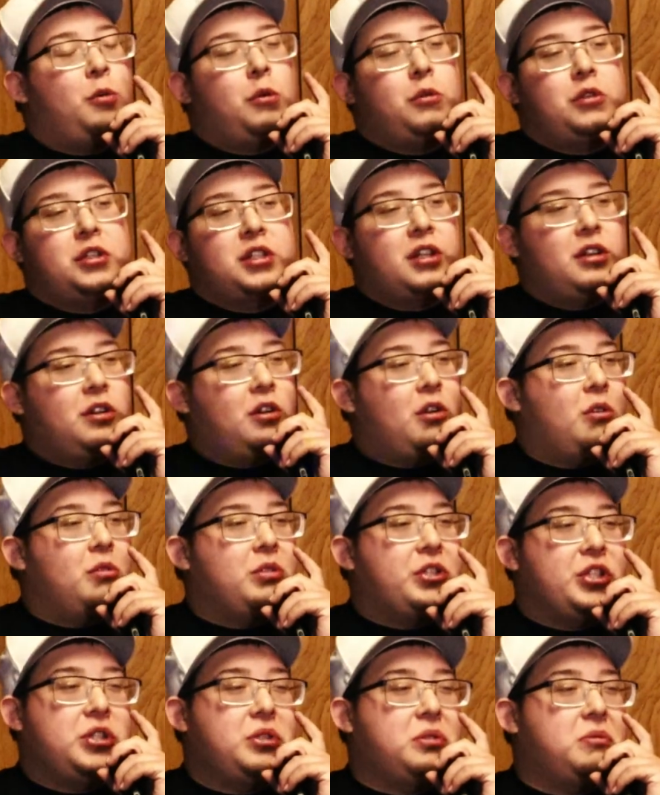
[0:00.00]
We were just gonna go
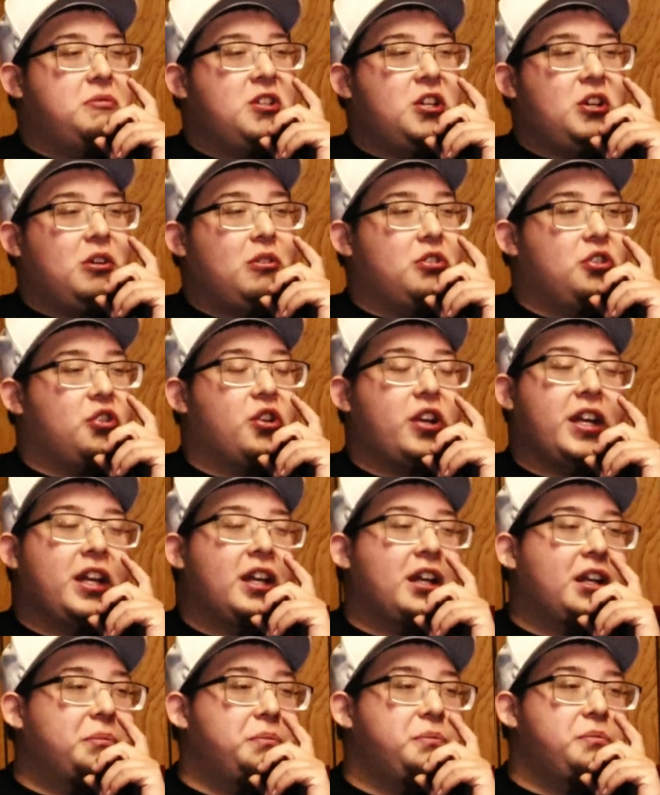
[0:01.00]
just chill,
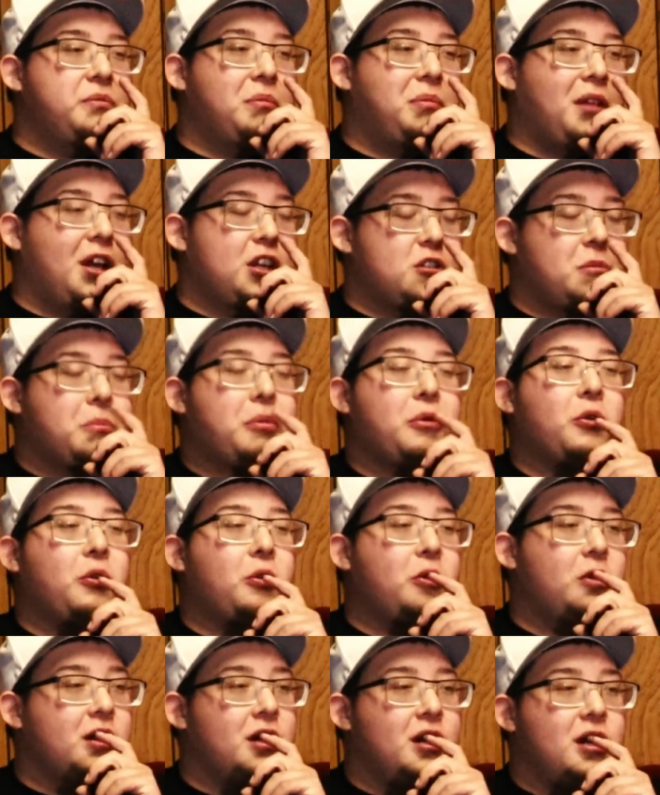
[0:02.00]
drink, play some
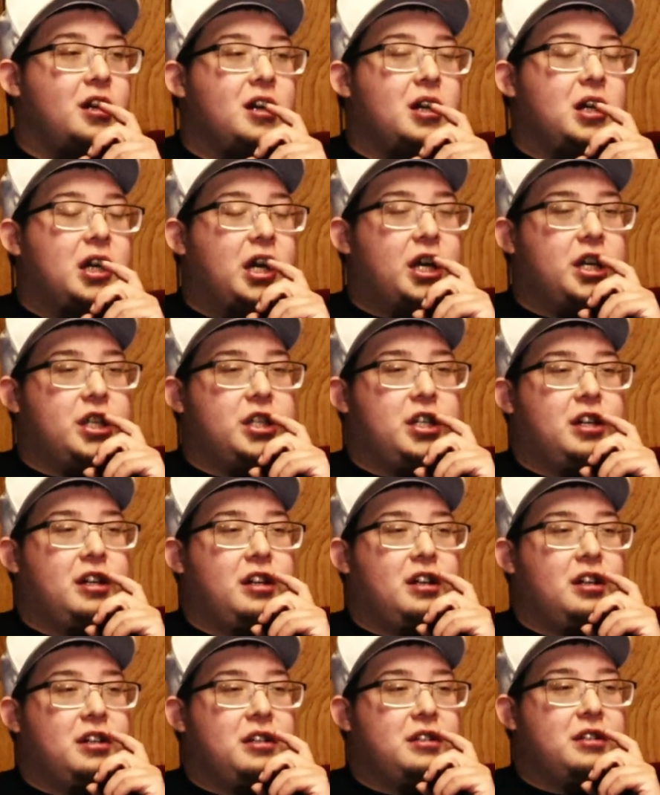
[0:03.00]
pool, and
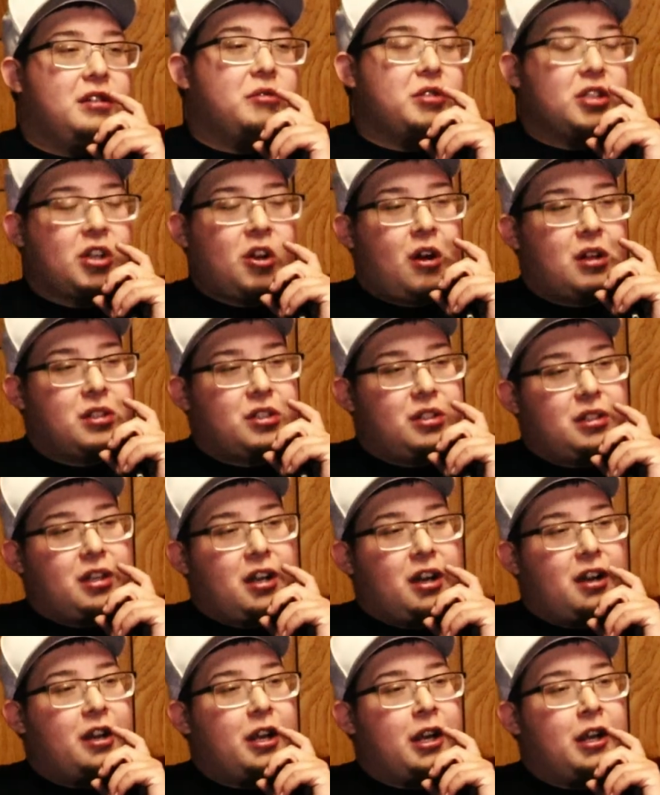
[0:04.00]
there was a concert
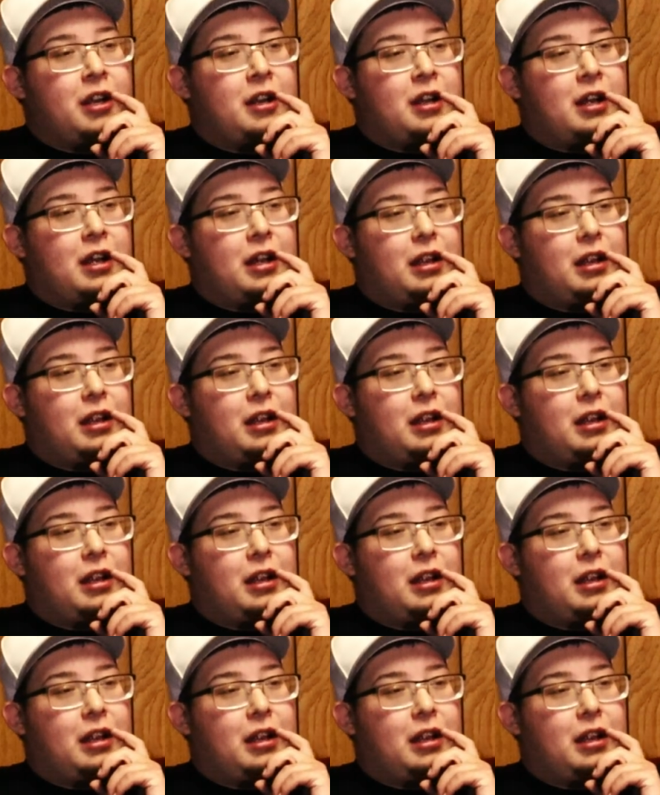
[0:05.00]
there, and